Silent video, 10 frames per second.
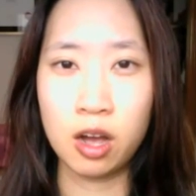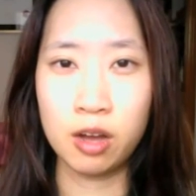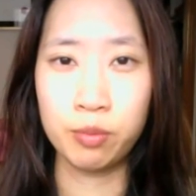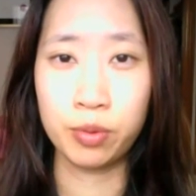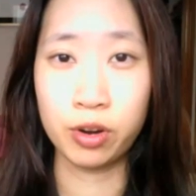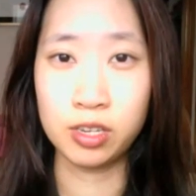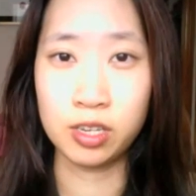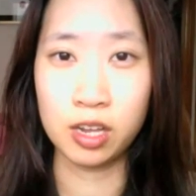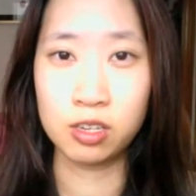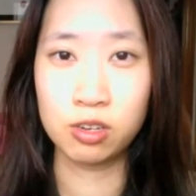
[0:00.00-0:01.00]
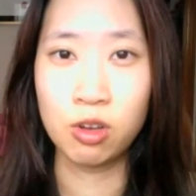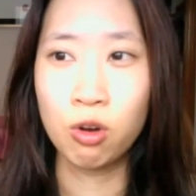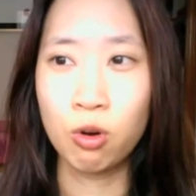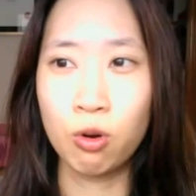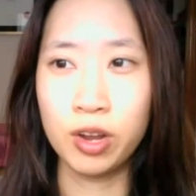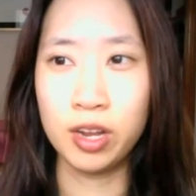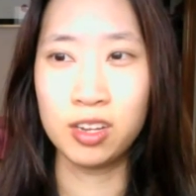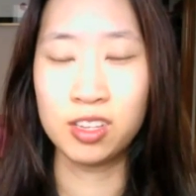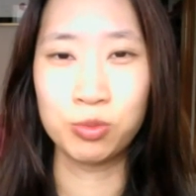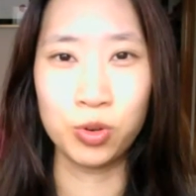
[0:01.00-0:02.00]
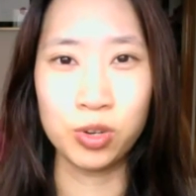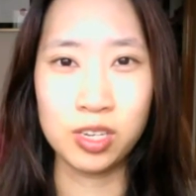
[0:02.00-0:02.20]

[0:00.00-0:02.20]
unprocessed or in its raw